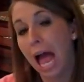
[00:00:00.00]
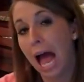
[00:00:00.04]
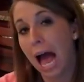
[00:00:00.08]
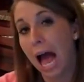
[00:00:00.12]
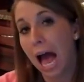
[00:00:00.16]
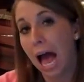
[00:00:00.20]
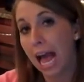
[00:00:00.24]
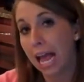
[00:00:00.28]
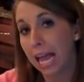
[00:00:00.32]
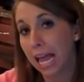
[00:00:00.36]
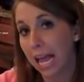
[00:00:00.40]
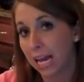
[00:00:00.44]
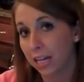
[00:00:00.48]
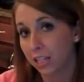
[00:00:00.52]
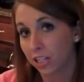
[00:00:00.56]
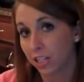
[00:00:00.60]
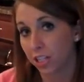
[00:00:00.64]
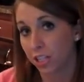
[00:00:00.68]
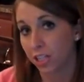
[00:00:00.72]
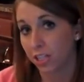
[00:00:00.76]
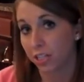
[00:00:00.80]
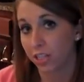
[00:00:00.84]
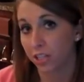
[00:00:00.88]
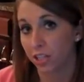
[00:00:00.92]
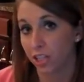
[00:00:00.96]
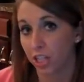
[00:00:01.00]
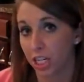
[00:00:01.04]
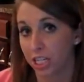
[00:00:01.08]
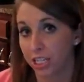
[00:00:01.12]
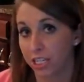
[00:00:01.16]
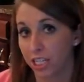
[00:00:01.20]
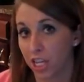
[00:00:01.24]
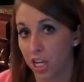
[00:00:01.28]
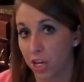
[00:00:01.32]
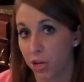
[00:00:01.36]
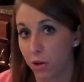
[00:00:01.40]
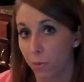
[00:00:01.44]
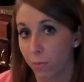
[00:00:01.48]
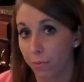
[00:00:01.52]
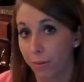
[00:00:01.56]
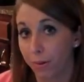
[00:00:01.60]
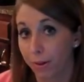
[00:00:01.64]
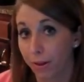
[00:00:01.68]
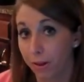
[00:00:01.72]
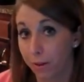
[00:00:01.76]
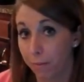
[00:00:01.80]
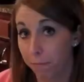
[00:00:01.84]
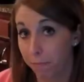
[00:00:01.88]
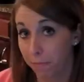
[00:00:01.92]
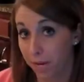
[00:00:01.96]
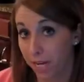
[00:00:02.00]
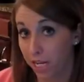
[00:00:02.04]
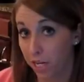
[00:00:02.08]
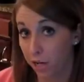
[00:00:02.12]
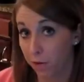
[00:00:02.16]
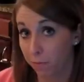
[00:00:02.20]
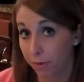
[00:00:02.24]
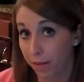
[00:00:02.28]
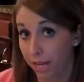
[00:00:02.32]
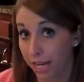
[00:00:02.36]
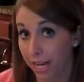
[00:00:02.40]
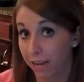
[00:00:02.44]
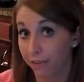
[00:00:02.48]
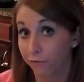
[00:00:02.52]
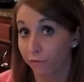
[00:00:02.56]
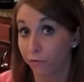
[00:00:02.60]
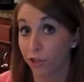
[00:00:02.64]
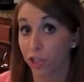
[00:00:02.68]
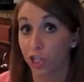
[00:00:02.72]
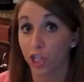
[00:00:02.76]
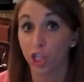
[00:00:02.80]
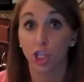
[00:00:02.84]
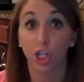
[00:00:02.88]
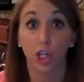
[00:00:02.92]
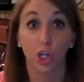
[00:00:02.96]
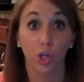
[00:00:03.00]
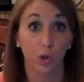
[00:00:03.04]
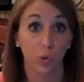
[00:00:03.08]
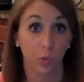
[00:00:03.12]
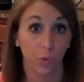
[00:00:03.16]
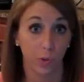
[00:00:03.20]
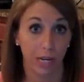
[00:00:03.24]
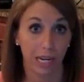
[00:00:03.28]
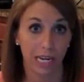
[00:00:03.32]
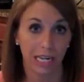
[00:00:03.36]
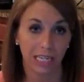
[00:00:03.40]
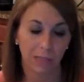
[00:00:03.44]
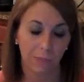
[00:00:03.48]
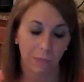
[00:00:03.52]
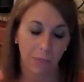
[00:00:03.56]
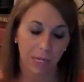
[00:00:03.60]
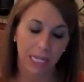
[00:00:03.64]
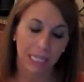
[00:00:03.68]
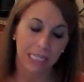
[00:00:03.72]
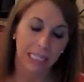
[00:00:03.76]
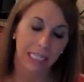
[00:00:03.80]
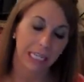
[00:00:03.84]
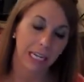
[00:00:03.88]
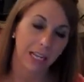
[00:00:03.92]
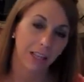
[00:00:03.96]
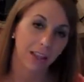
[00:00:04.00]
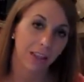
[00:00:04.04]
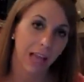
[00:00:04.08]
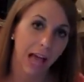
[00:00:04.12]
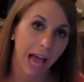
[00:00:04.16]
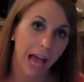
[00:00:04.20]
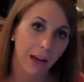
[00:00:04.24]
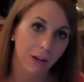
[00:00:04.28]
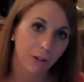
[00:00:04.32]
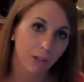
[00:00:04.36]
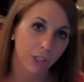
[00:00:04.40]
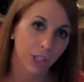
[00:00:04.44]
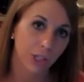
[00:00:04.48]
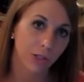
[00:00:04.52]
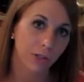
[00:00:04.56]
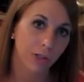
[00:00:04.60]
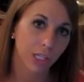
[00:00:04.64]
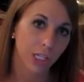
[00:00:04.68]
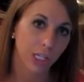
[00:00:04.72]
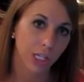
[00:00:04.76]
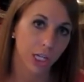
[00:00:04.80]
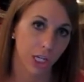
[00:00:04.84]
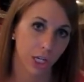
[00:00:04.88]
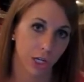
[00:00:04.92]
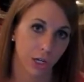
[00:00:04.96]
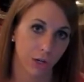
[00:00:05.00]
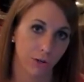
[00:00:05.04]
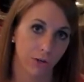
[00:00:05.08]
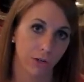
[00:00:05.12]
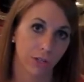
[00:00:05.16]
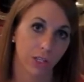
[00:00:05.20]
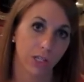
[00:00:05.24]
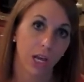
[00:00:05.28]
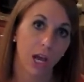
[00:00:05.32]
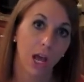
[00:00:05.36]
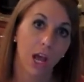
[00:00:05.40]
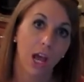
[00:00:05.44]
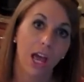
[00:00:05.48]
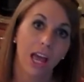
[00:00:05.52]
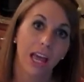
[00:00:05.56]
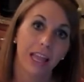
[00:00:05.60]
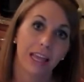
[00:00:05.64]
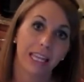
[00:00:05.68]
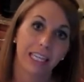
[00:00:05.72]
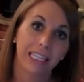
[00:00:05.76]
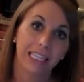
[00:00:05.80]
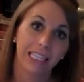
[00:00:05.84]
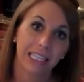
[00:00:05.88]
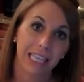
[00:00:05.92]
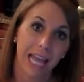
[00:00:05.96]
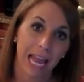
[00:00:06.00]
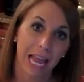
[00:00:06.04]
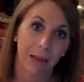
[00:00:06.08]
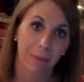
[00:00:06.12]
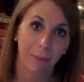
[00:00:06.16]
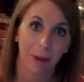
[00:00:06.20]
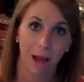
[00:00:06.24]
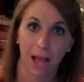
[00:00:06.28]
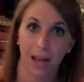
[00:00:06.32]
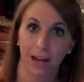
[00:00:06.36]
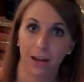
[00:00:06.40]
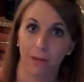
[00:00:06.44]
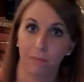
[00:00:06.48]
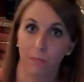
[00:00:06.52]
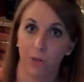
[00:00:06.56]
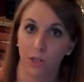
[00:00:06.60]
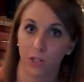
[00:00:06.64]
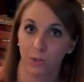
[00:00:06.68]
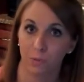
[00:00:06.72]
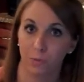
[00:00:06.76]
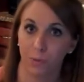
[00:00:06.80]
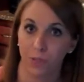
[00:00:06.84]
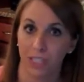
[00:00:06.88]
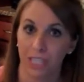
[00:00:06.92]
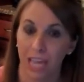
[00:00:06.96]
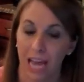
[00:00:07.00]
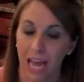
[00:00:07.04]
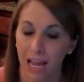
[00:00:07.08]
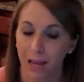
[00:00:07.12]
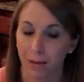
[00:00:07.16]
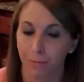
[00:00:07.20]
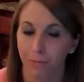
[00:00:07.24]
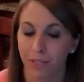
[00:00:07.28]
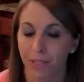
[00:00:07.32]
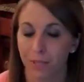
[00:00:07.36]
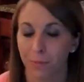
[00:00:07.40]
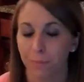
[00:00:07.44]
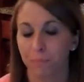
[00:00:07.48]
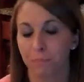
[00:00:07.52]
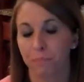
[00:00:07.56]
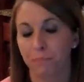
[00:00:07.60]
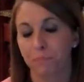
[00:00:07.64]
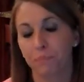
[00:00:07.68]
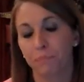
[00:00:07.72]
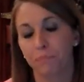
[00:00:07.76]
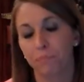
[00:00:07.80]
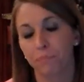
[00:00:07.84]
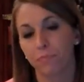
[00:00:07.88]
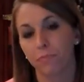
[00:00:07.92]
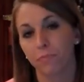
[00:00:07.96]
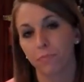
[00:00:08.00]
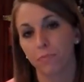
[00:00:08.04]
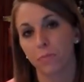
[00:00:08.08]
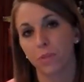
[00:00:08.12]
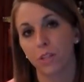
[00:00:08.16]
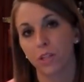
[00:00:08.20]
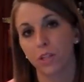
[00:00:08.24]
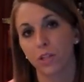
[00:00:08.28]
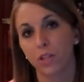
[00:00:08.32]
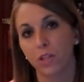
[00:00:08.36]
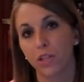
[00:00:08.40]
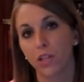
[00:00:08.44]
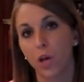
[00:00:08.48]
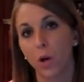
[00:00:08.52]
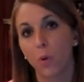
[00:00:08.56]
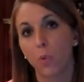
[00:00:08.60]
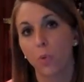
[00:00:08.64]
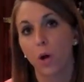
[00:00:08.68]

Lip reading: I actually suggest that you menu plan for 2 weeks because it allows you to use the same item multiple times. So